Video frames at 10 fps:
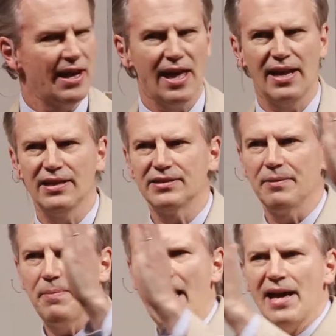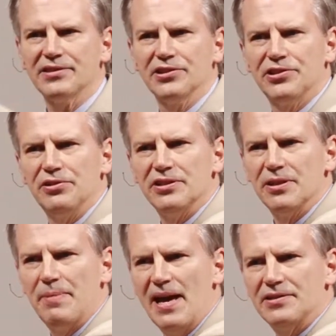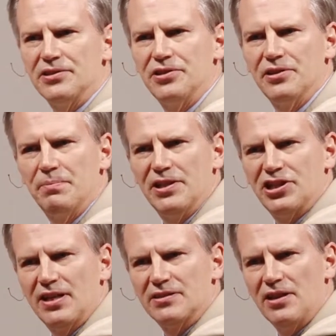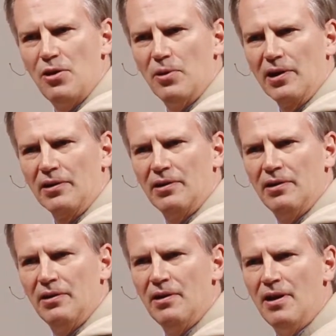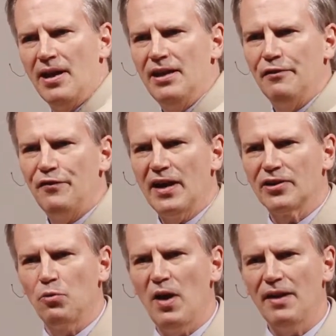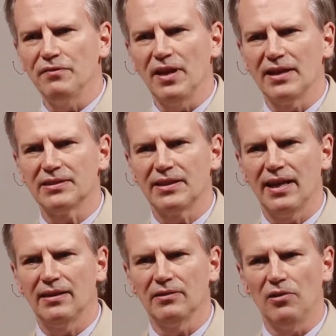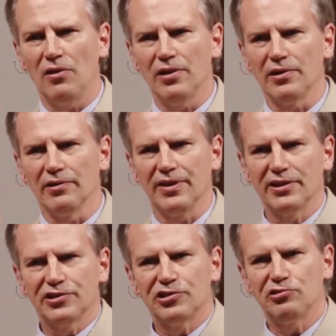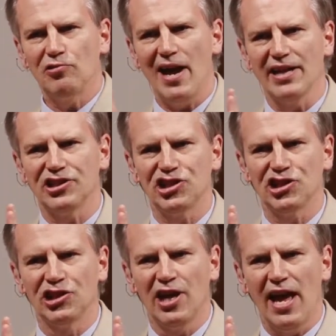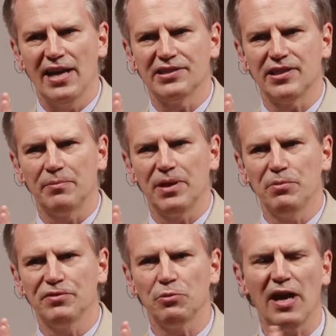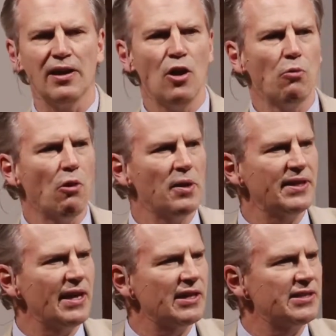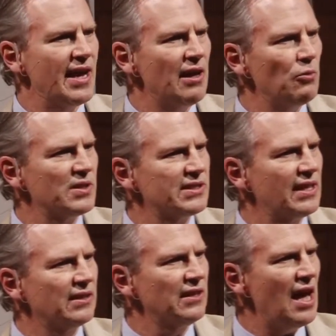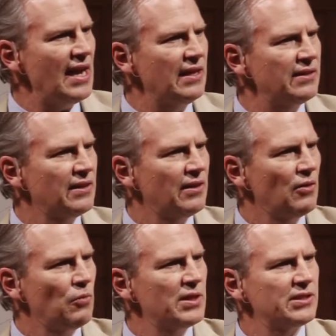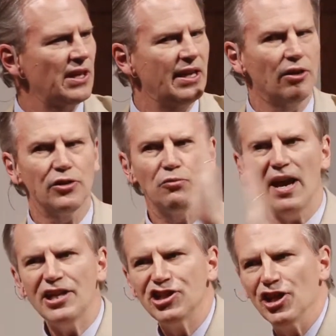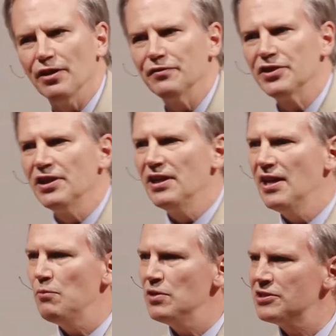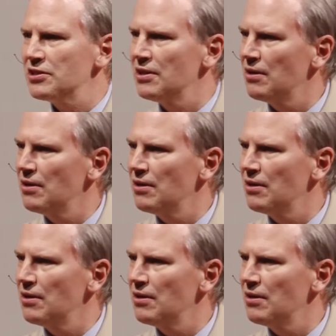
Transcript: And as it passes, as soon as it passes you, the pitch gets lower. In effect, the wavelengths get longer, they stretch as something moves away. Well, what they could tell was that light was on the redshift. It was